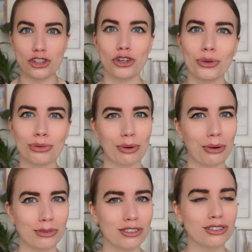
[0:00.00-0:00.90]
two
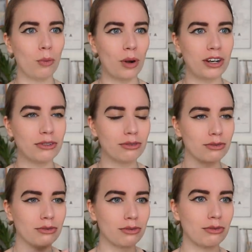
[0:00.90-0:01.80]
thrones, one
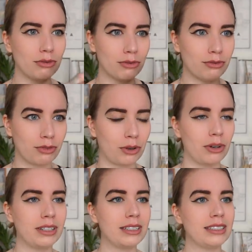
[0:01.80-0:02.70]

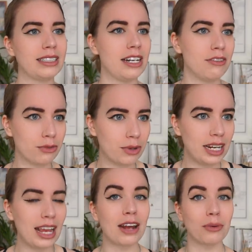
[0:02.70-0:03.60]
for
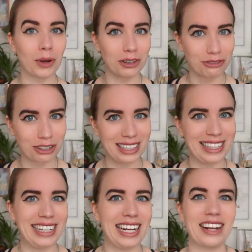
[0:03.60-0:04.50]
delivery and one for
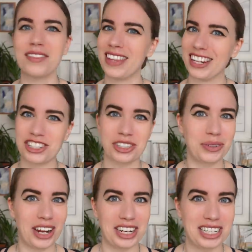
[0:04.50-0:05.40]
cleaning. That's
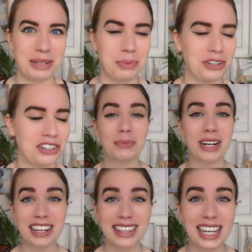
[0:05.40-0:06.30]
so nicely put.
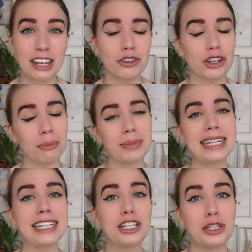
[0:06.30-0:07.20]
But I think if you're
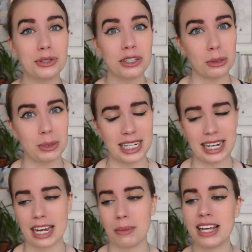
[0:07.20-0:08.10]
completely new to the
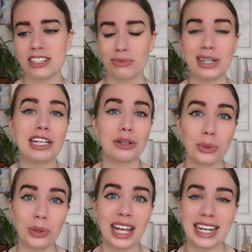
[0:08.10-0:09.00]
bidet game, it's a really
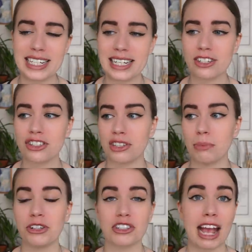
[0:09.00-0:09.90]
cool idea to
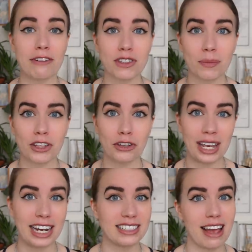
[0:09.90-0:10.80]
simply just have something you
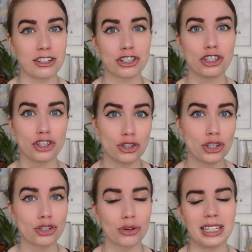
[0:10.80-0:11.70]
can attach to
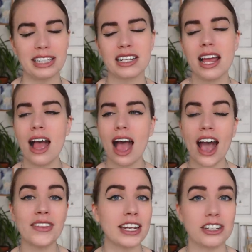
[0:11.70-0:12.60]
your toilet,
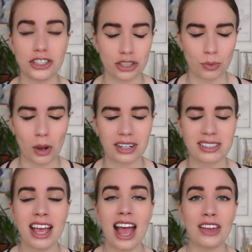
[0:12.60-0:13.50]
and then it just
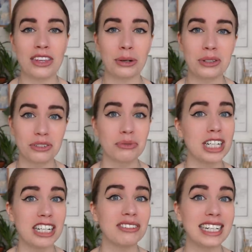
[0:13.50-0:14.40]
works. And they're also
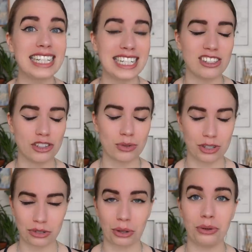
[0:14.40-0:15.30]
really, really easy to
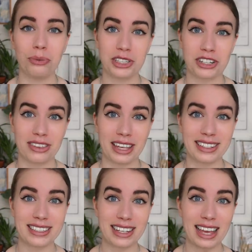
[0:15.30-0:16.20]
install, which I
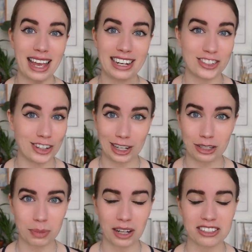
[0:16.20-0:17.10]
think is a
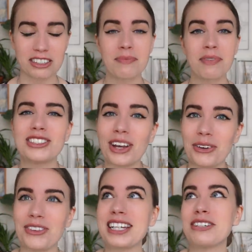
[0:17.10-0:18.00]
giant plus.
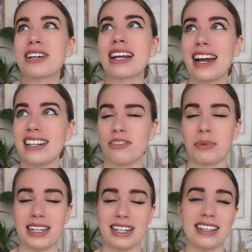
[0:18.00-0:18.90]
So there are different kinds of
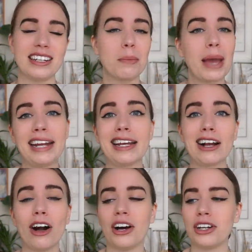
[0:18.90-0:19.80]
bidets, and
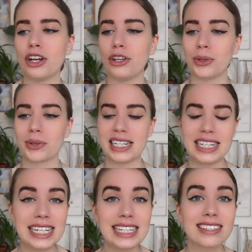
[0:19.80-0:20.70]
depending on your
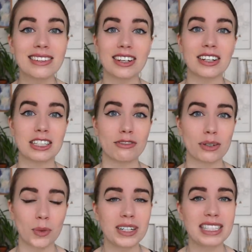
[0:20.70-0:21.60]
needs, there are
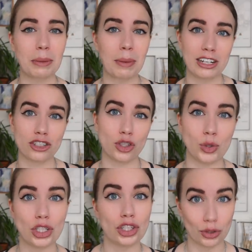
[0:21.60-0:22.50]
different ones that might
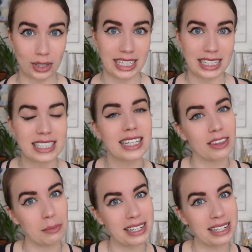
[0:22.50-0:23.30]
suit your needs the